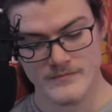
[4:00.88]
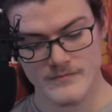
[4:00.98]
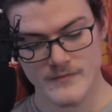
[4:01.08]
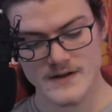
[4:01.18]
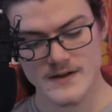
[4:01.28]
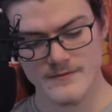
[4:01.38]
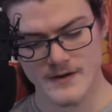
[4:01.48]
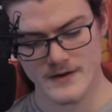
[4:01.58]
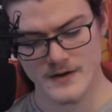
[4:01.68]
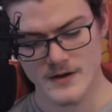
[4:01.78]
My dear
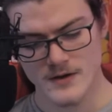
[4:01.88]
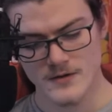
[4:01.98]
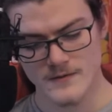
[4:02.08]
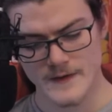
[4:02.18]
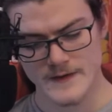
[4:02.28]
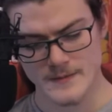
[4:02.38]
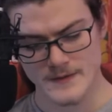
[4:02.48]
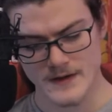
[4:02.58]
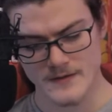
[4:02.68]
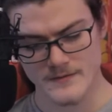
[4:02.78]
father, who feeds
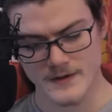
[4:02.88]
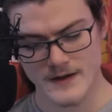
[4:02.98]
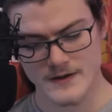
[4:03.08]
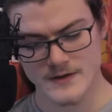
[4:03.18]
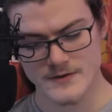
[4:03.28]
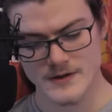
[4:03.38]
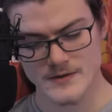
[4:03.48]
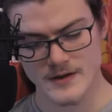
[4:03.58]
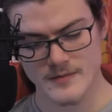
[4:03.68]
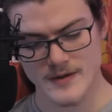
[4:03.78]
himself without injury to
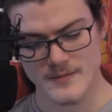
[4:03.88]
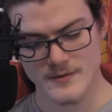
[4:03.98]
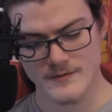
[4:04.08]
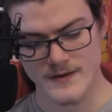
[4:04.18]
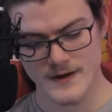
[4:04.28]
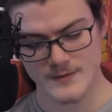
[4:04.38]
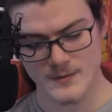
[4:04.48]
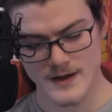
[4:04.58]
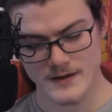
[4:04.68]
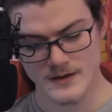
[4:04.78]
other people, fares
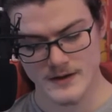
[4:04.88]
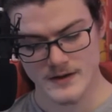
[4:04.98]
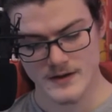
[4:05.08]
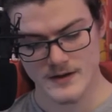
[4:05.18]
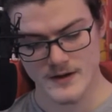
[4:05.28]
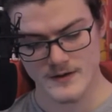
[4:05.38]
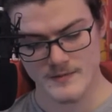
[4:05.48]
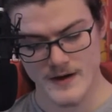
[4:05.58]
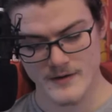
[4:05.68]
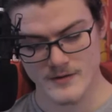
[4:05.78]
well, and no
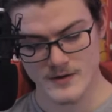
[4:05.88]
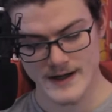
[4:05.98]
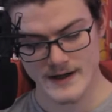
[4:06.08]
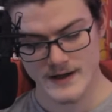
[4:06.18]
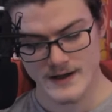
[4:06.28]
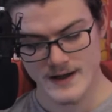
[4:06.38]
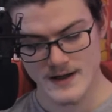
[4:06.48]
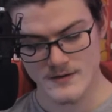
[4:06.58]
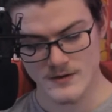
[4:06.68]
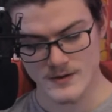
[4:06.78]
sparrowhawk,
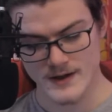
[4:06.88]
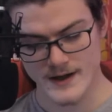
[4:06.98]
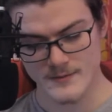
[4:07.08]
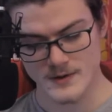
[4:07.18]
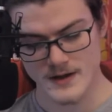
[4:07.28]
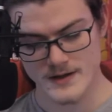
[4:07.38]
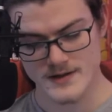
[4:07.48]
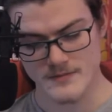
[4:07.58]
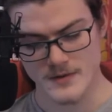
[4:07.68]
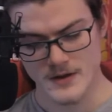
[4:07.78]
eagle, or kite will hurt
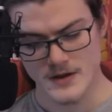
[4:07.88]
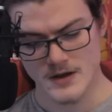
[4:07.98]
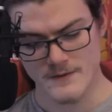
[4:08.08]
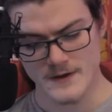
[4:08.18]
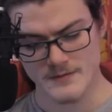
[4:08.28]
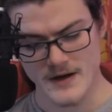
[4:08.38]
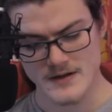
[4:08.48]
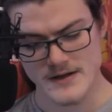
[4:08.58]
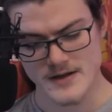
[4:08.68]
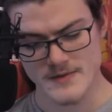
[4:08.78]
him, if he
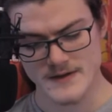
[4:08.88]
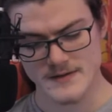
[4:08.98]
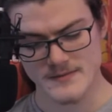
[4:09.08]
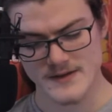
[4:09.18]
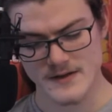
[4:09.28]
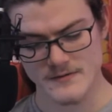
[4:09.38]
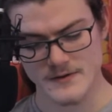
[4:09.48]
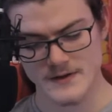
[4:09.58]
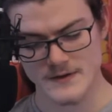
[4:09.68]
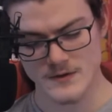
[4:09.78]
especially commits himself and
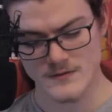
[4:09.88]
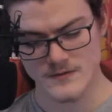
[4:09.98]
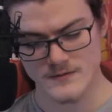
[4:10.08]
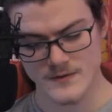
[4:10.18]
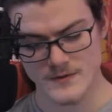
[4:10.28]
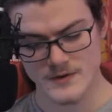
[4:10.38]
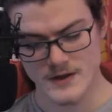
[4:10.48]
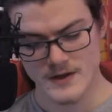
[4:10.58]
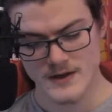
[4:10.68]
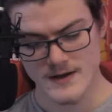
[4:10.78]
his lawful food,
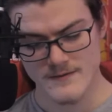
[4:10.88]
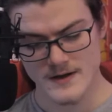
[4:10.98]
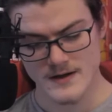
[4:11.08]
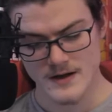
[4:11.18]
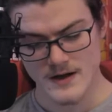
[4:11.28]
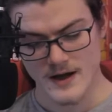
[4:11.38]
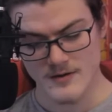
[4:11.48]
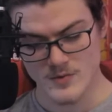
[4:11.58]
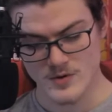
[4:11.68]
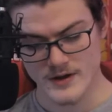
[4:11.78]
evening and
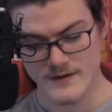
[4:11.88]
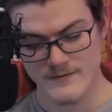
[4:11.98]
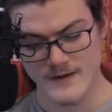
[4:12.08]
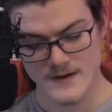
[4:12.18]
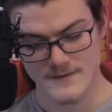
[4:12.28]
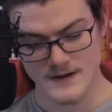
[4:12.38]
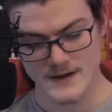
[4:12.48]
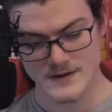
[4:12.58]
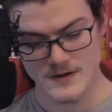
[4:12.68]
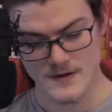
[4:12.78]
morning, faithfully
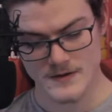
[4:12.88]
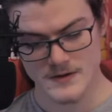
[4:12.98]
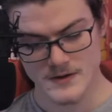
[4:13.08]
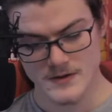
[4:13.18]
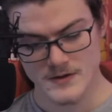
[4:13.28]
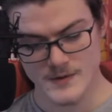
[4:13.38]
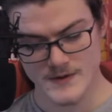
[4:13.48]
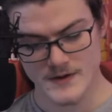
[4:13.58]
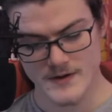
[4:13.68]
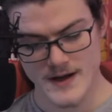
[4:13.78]
to God, who is
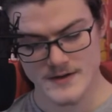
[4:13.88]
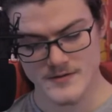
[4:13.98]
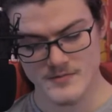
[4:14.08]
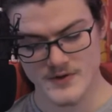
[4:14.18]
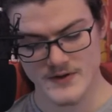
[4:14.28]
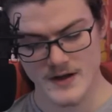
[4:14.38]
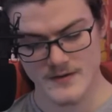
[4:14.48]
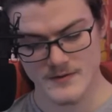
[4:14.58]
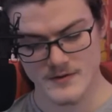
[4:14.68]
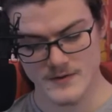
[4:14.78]
the creator and
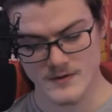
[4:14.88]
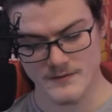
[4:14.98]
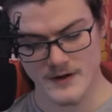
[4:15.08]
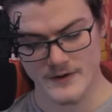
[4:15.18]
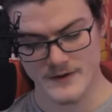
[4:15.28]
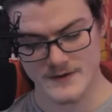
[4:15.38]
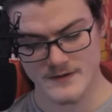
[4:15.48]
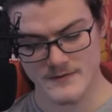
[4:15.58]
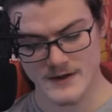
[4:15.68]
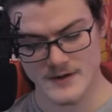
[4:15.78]
preserver of all forest and
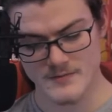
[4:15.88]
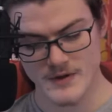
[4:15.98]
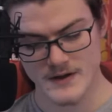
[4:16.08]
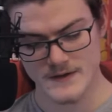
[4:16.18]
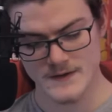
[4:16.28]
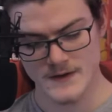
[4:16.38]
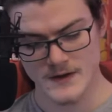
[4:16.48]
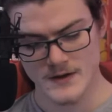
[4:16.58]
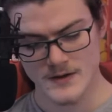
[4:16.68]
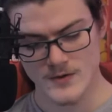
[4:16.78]
village birds,
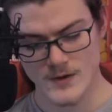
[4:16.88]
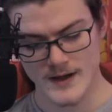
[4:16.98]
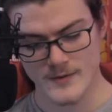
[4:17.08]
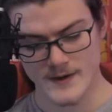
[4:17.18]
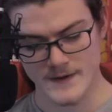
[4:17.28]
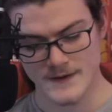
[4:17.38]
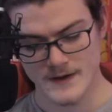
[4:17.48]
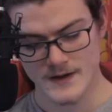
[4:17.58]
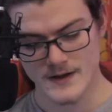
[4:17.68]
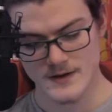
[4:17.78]
who likewise
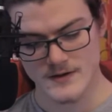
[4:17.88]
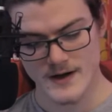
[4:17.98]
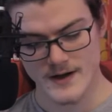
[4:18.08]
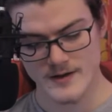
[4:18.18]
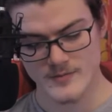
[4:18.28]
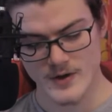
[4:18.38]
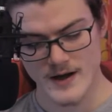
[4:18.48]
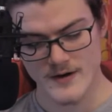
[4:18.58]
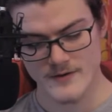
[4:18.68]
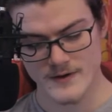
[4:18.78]
hear the cry and
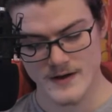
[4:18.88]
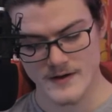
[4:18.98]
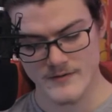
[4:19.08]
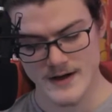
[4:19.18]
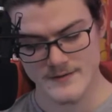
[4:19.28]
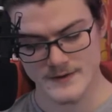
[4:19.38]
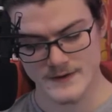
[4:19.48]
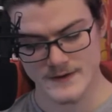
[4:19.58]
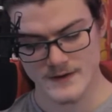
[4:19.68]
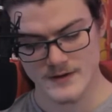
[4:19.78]
prayer of the young
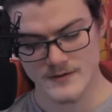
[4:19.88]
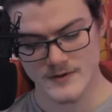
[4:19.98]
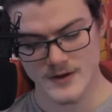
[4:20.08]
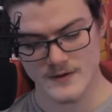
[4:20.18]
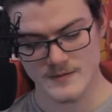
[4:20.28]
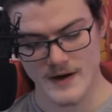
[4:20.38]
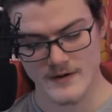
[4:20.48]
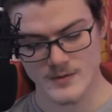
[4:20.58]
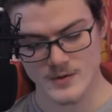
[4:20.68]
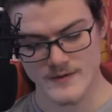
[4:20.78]
ravens, for no sparrow
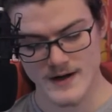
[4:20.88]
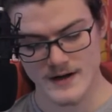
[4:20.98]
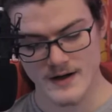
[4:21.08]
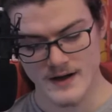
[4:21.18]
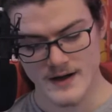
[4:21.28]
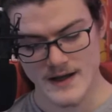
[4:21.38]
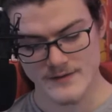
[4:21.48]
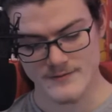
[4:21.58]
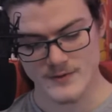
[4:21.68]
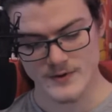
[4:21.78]
or wren ever
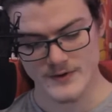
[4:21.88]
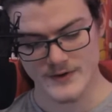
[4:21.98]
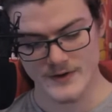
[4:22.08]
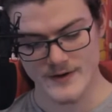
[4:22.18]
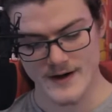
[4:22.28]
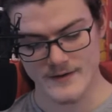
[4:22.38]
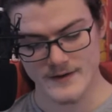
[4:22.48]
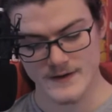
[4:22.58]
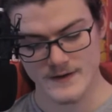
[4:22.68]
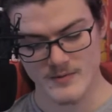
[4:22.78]
falls to the ground
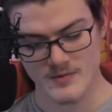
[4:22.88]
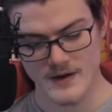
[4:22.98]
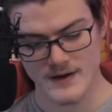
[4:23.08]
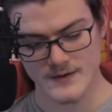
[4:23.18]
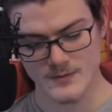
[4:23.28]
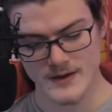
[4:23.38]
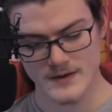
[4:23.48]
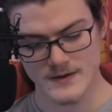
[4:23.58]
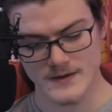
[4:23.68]
except by his will.